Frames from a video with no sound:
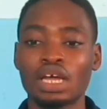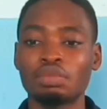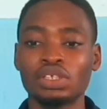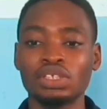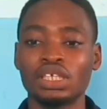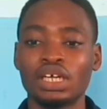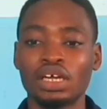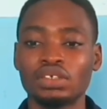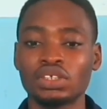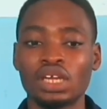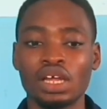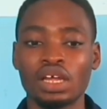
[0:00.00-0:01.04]
I'm not a
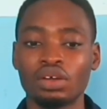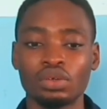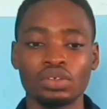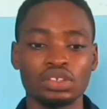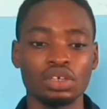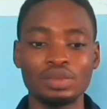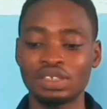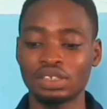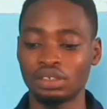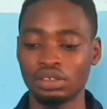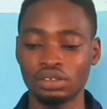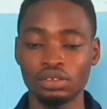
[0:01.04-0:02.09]
counselor or
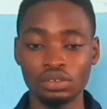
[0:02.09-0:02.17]
something.